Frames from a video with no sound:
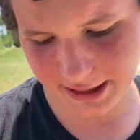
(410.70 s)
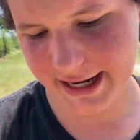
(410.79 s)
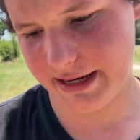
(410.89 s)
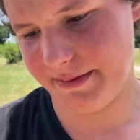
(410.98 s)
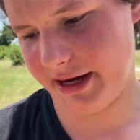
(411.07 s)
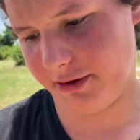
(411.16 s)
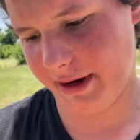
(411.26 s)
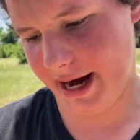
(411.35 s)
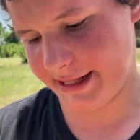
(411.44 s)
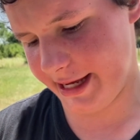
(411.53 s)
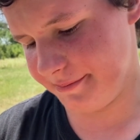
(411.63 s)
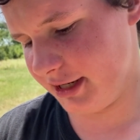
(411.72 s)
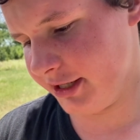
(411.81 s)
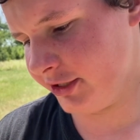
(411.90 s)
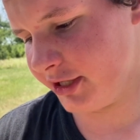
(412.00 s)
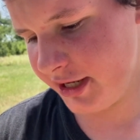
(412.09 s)
hasn't been cracked that
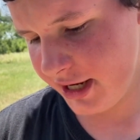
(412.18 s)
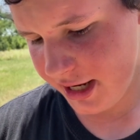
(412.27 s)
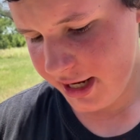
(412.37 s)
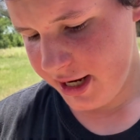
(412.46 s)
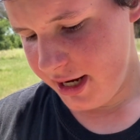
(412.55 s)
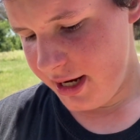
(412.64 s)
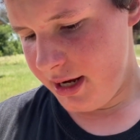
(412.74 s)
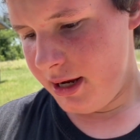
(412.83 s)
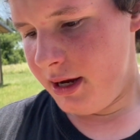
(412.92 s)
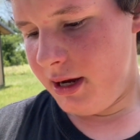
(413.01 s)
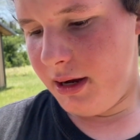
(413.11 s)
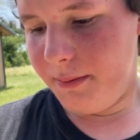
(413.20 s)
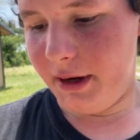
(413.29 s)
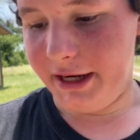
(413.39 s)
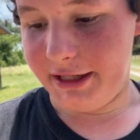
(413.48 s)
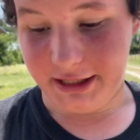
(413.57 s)
much.
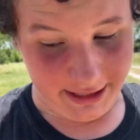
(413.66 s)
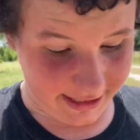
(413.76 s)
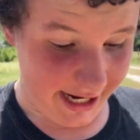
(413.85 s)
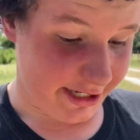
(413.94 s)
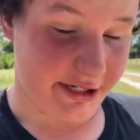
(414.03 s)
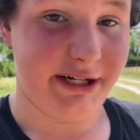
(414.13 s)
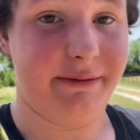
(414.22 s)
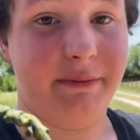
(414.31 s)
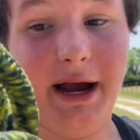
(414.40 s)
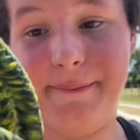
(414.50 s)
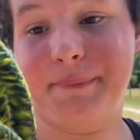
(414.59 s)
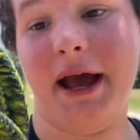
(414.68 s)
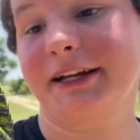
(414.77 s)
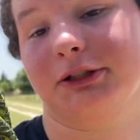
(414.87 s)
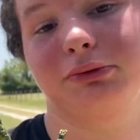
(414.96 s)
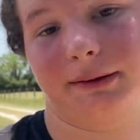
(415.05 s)
But it's actually my
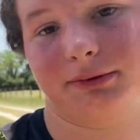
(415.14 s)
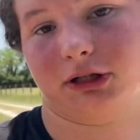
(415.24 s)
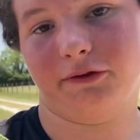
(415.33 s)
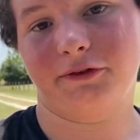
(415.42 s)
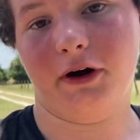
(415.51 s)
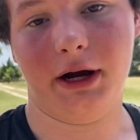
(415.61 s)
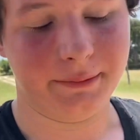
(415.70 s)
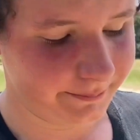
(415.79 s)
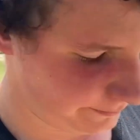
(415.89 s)
best whip so far.